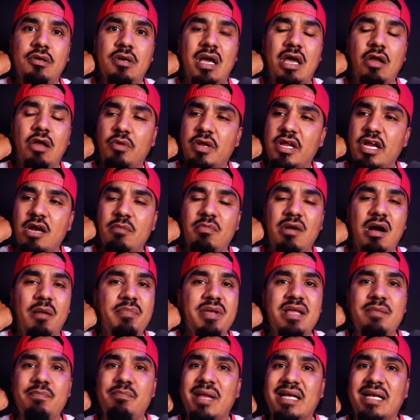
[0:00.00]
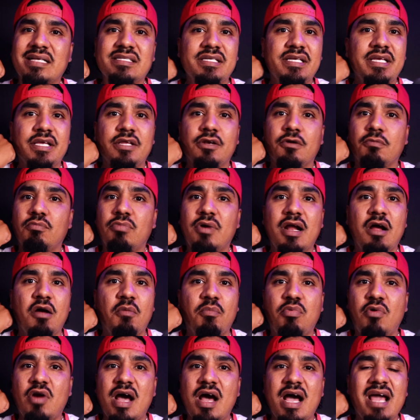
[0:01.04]
I don't care about being Mexican or brown
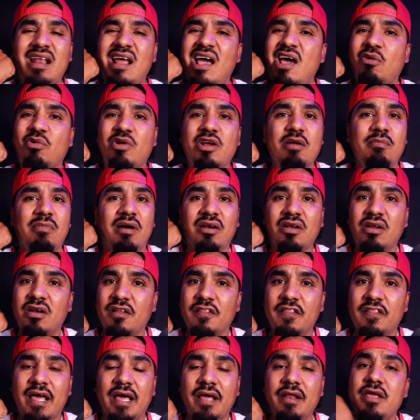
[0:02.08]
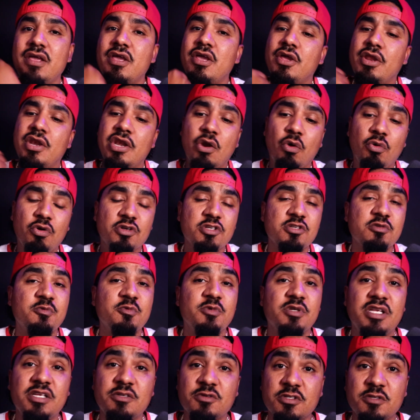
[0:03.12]
pride. I don't care about none of that. No
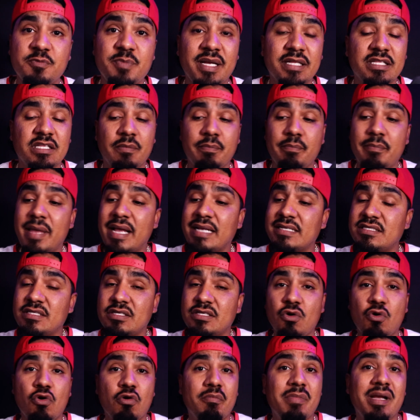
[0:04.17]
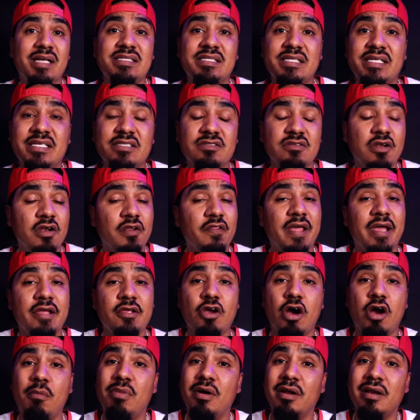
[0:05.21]
disrespect to Mexico or Mexicans, none of that,
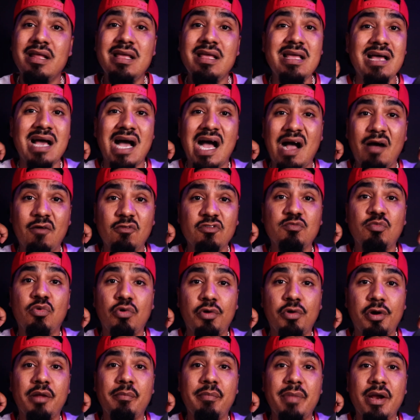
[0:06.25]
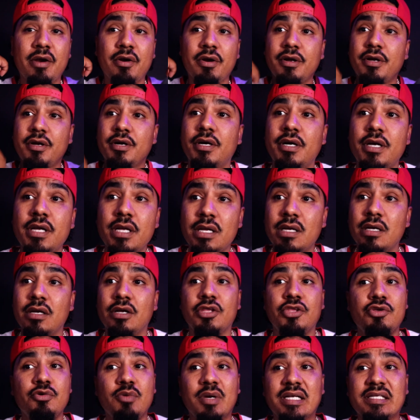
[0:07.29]
y'all. But I was born in America,
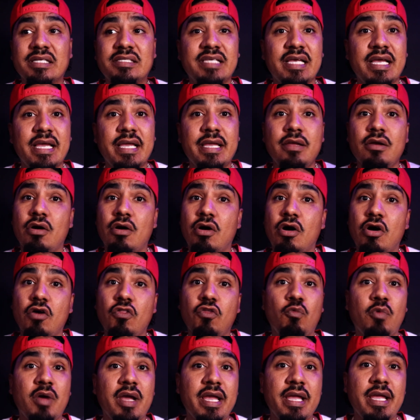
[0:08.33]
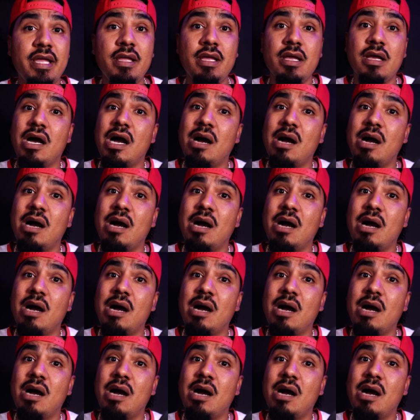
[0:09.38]
USA, all the way.